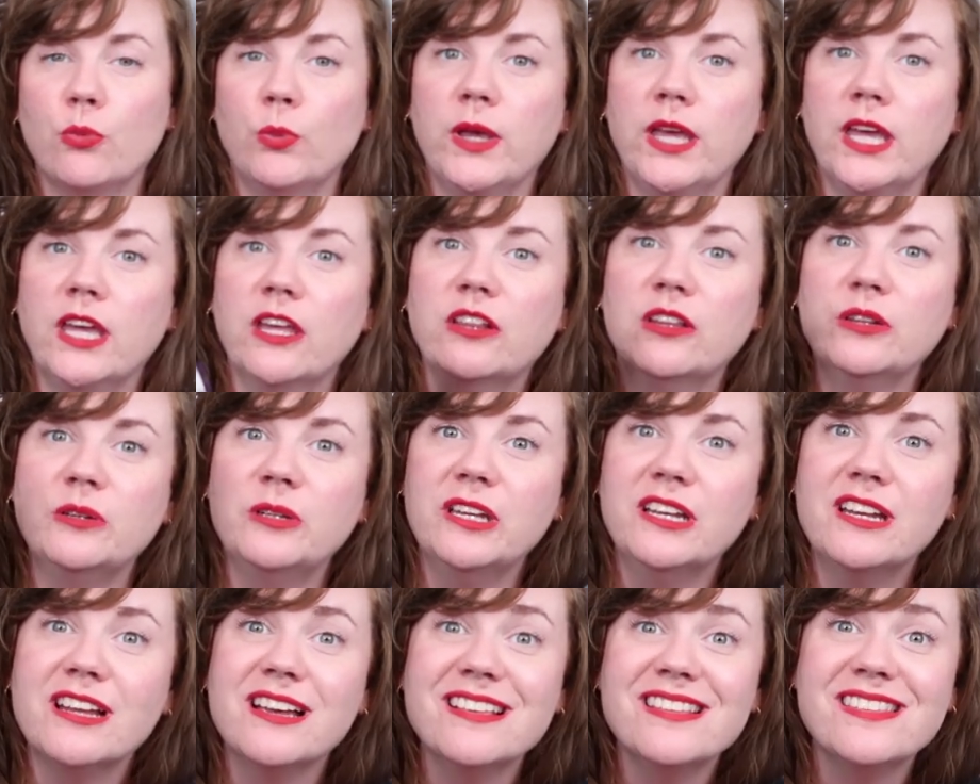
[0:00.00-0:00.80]
we
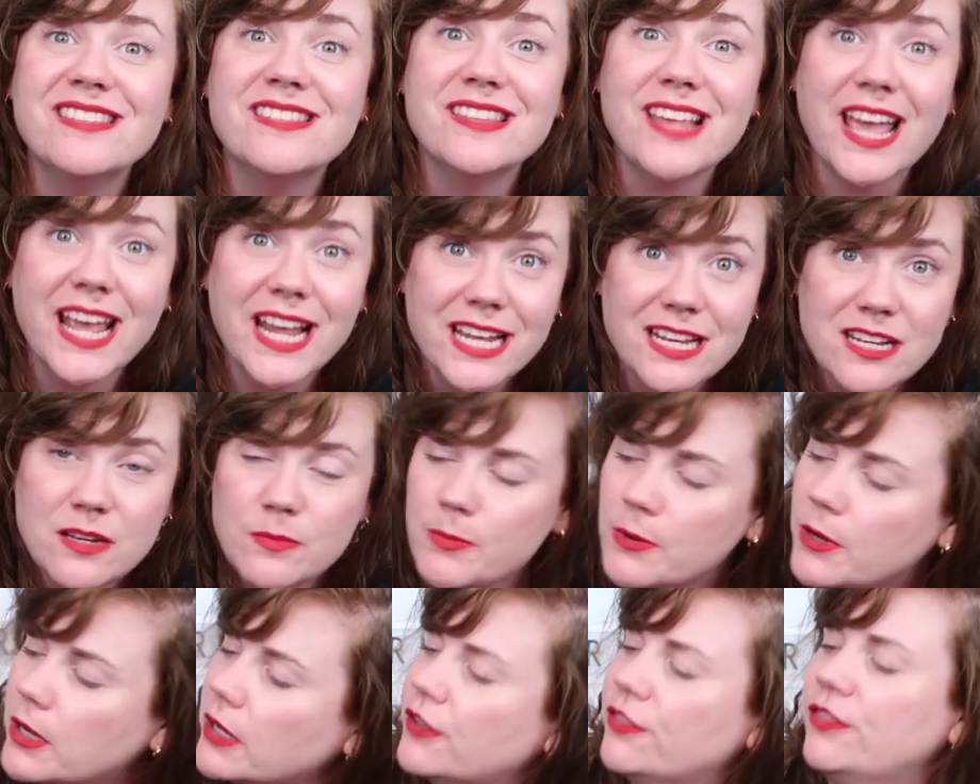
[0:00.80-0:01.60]
included a
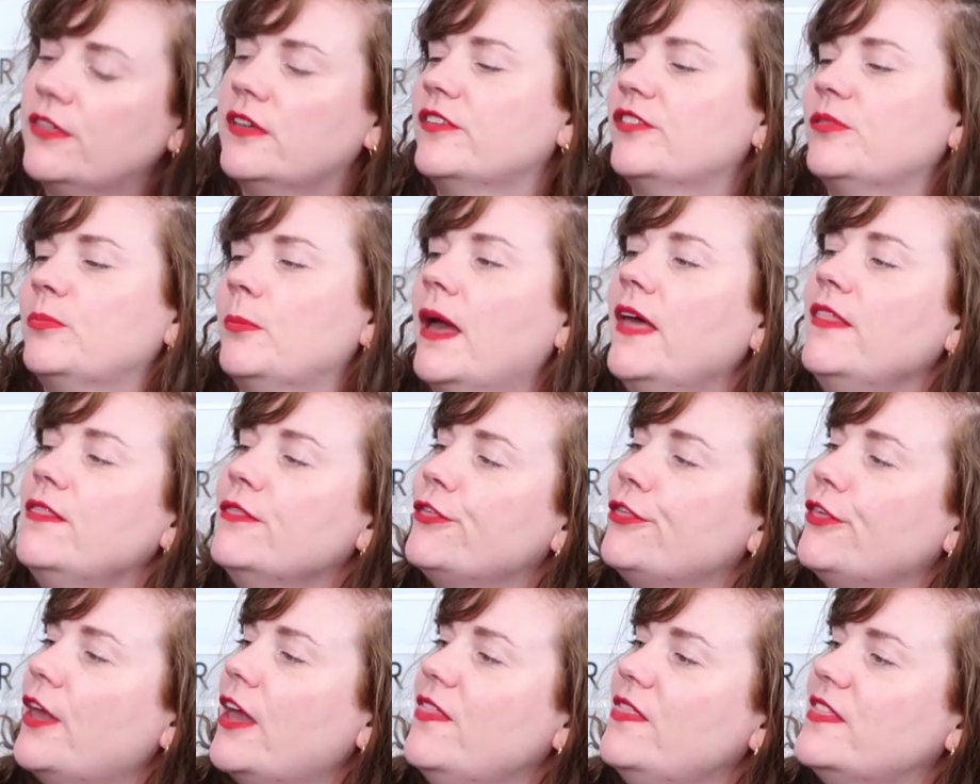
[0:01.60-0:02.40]
second book this
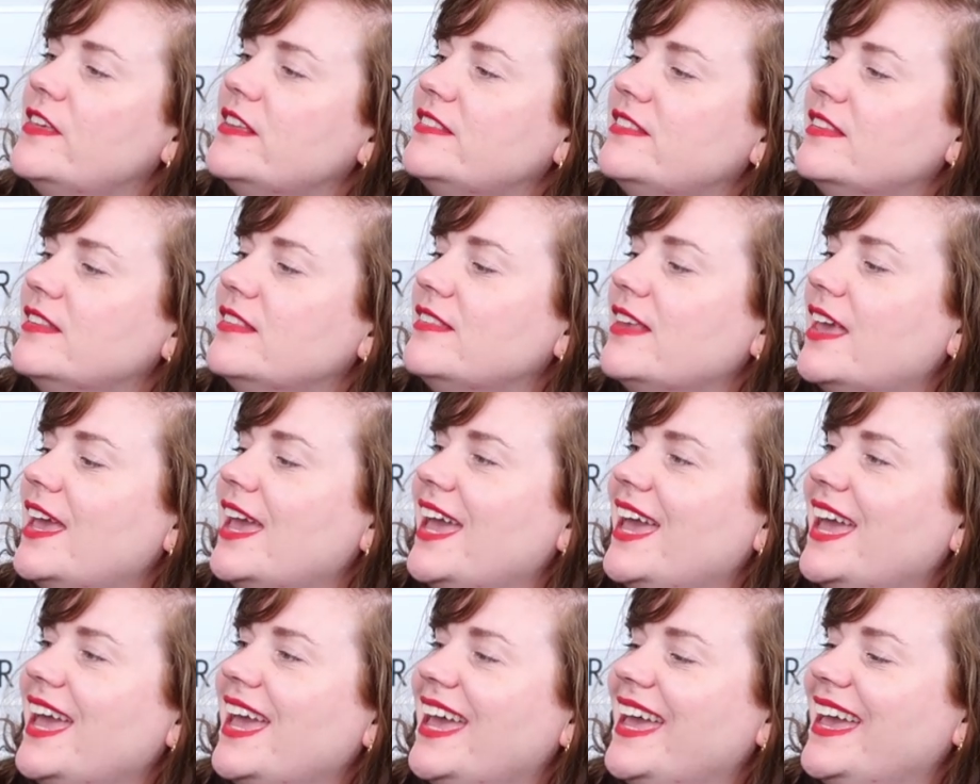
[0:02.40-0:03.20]
month, and this is
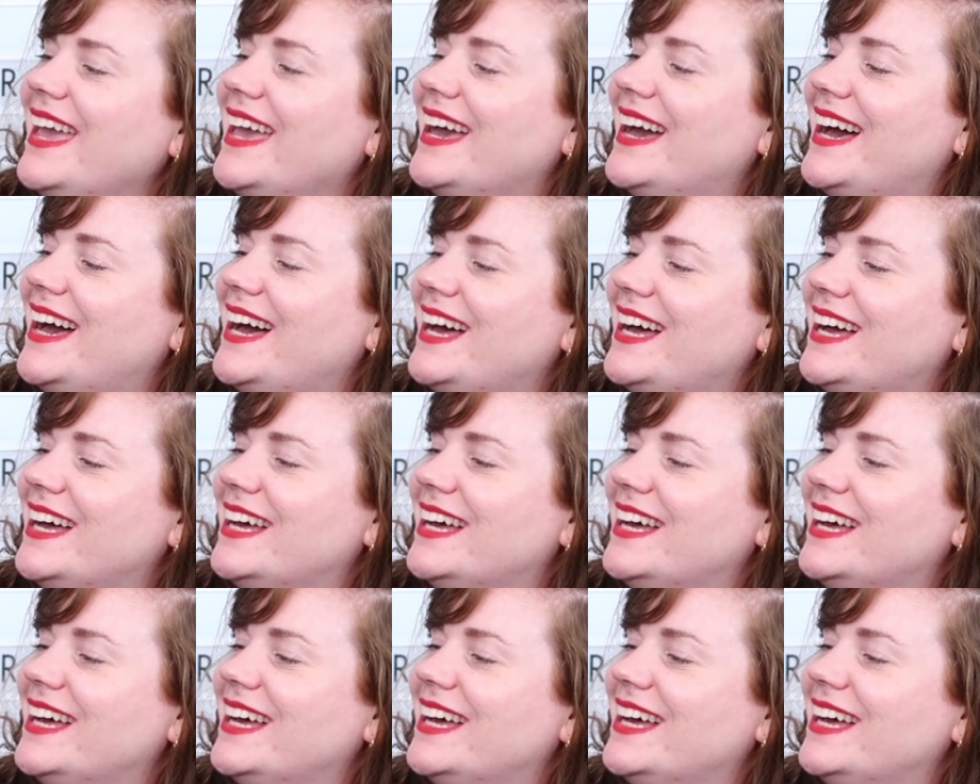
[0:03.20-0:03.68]
a